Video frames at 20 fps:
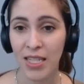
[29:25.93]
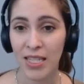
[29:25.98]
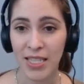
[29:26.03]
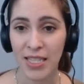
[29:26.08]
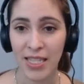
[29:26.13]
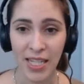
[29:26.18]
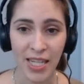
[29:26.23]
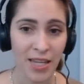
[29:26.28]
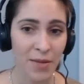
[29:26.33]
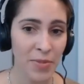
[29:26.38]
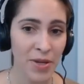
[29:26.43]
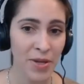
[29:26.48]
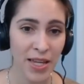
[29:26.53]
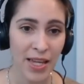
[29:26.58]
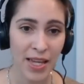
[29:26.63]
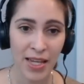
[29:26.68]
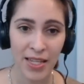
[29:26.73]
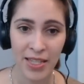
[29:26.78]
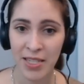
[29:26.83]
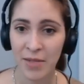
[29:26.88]
deep,
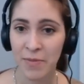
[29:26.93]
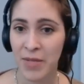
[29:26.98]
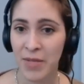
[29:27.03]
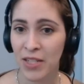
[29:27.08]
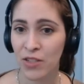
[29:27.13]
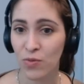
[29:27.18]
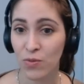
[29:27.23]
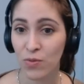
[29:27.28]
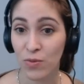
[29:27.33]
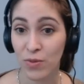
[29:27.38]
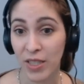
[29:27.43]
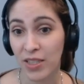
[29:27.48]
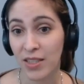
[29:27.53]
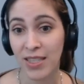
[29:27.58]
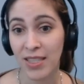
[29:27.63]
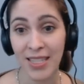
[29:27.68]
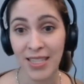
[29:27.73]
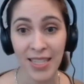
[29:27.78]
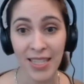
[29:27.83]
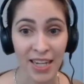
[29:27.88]
intimate, real
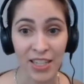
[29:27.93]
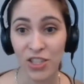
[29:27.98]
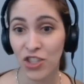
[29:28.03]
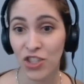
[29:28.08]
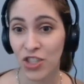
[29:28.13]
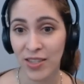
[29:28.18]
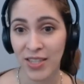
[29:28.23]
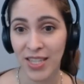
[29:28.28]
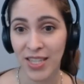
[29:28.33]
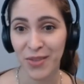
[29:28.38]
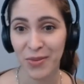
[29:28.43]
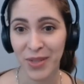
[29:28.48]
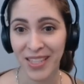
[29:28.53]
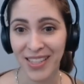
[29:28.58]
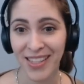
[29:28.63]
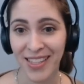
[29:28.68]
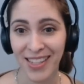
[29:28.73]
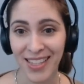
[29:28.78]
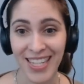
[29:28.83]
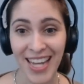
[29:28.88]
connection that we
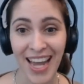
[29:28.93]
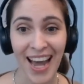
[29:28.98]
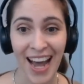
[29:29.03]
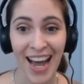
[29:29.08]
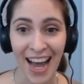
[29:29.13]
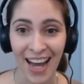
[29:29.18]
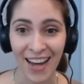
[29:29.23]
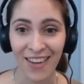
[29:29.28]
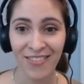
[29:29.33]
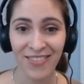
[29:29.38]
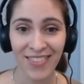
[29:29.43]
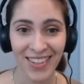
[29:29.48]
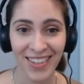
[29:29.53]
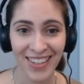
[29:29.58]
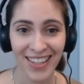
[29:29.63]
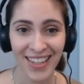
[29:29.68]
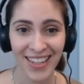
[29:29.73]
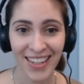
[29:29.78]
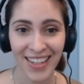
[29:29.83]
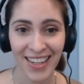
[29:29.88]
get to have
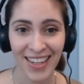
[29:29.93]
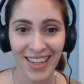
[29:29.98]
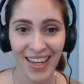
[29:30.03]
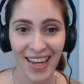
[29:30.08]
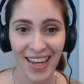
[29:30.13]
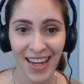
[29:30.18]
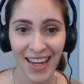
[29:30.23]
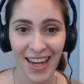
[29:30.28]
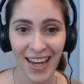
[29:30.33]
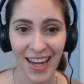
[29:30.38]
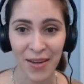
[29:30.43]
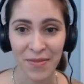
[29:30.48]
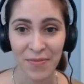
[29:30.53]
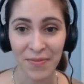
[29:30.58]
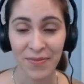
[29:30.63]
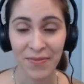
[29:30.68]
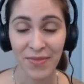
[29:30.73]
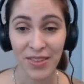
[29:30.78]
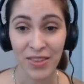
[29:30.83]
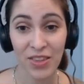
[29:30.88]

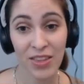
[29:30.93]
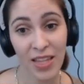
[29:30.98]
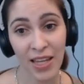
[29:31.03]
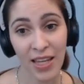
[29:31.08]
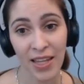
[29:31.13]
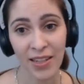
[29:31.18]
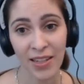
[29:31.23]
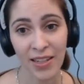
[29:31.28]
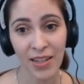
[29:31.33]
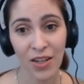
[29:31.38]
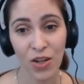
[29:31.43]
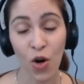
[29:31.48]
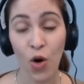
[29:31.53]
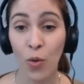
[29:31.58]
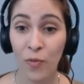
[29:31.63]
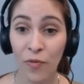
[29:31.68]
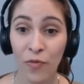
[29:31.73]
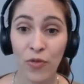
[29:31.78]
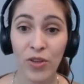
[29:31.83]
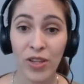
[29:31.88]
um, that
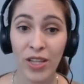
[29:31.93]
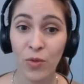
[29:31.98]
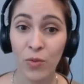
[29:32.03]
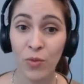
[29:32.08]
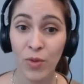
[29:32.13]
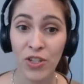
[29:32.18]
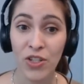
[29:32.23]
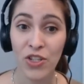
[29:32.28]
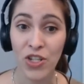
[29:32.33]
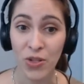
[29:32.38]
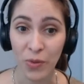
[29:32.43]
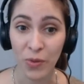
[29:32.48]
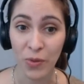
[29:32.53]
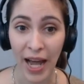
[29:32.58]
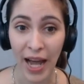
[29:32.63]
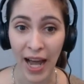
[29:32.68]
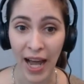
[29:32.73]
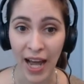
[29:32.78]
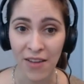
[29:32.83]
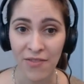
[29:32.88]
hopefully we do
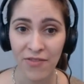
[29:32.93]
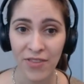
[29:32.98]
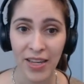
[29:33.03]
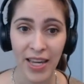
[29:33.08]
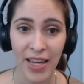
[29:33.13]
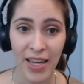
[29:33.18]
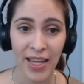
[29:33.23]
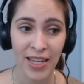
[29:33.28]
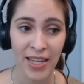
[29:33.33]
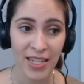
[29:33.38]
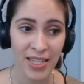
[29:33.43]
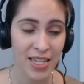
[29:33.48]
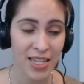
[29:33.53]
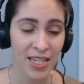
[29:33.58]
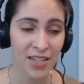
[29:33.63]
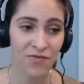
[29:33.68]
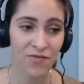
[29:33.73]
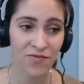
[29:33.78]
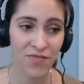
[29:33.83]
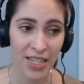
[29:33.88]
have, and
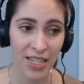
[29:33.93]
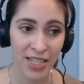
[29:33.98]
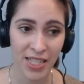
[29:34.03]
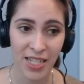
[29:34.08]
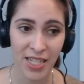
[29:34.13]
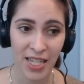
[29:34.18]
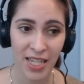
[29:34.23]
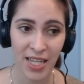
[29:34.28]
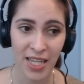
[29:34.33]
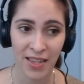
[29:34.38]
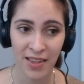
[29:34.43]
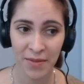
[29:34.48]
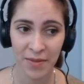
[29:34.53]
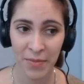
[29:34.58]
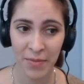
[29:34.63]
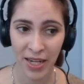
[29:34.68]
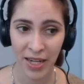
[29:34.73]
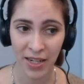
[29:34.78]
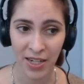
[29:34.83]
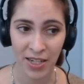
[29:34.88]
investing in the
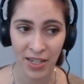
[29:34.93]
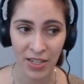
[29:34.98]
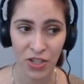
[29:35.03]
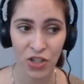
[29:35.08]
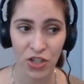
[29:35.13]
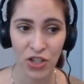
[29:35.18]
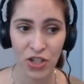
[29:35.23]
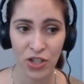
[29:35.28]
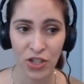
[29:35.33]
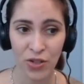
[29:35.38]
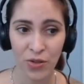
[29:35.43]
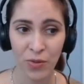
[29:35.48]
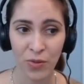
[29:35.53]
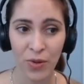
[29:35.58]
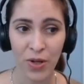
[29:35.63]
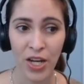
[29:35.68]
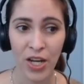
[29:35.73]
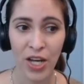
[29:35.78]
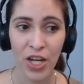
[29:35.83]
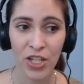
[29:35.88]
marriage to
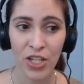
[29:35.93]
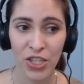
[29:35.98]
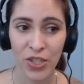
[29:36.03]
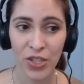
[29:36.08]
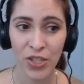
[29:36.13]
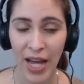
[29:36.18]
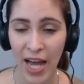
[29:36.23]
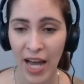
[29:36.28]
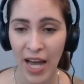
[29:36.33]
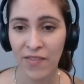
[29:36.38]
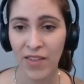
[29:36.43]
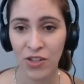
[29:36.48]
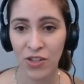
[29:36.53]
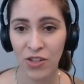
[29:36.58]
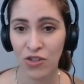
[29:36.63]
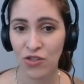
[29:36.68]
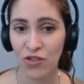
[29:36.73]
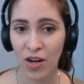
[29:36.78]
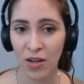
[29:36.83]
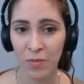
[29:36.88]
to have that
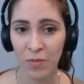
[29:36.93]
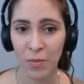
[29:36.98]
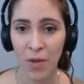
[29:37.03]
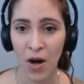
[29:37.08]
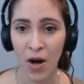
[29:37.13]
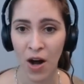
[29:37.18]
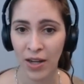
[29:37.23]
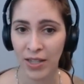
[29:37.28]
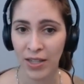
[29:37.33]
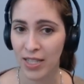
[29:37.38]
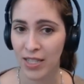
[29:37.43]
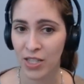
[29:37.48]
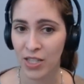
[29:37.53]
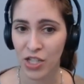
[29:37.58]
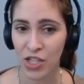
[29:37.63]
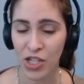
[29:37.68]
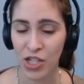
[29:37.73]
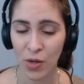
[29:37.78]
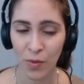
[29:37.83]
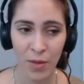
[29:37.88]
strong bond. It's
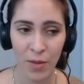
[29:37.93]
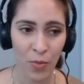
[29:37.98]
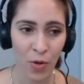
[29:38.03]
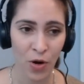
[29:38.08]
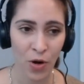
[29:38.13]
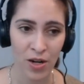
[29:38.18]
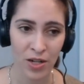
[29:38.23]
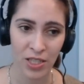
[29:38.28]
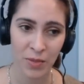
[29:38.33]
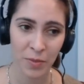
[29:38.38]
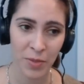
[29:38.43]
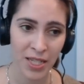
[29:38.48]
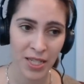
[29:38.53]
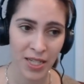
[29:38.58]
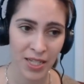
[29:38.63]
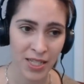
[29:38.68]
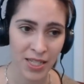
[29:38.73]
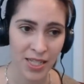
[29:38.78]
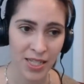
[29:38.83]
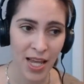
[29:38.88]
so important,
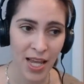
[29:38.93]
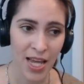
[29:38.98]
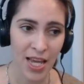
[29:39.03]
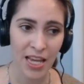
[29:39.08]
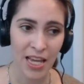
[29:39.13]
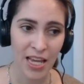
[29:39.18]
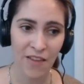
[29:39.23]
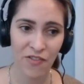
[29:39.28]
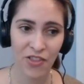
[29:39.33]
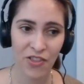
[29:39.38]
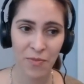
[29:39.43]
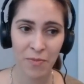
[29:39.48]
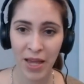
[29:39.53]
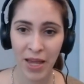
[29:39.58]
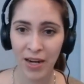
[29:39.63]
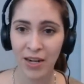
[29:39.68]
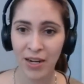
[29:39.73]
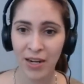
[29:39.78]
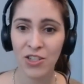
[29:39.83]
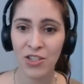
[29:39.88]
because if the
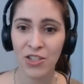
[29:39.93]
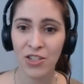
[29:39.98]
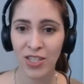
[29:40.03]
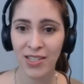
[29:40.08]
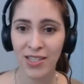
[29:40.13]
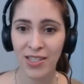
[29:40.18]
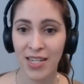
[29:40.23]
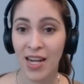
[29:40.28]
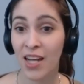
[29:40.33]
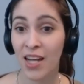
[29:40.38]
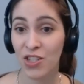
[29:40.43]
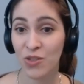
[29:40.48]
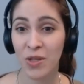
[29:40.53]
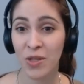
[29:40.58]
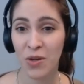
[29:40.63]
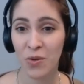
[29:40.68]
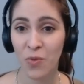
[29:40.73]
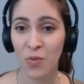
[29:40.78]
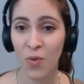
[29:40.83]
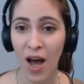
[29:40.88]
marriage is not
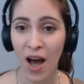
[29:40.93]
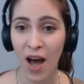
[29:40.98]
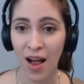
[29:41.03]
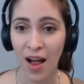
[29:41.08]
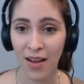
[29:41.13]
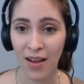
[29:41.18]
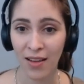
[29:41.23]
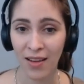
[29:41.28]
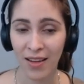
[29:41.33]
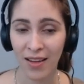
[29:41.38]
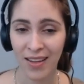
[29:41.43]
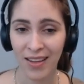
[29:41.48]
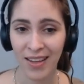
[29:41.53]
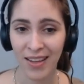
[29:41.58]
doing well,